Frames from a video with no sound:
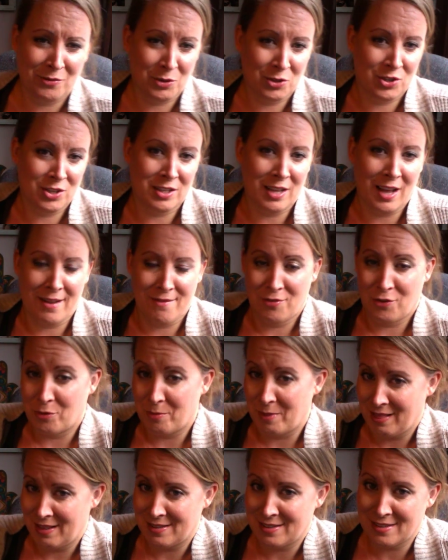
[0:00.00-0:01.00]
which I've learned
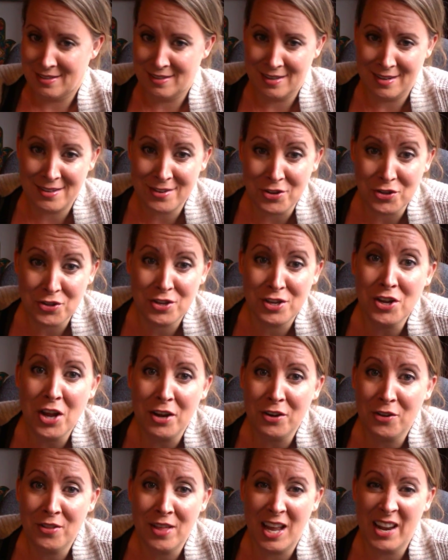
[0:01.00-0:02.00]
my lesson to
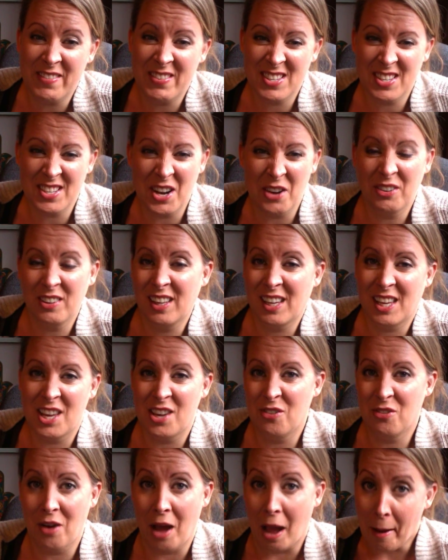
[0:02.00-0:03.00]
not do that if it's not really
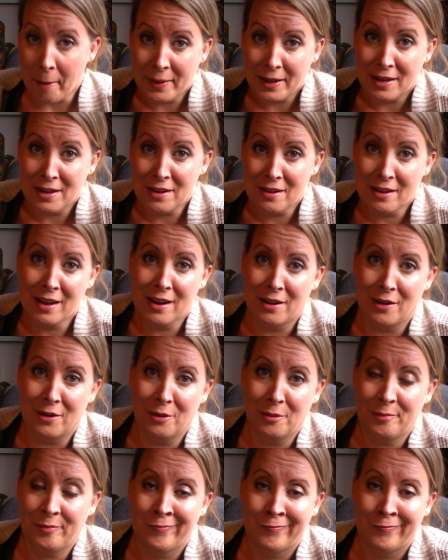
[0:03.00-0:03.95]
cute. I mean, you know,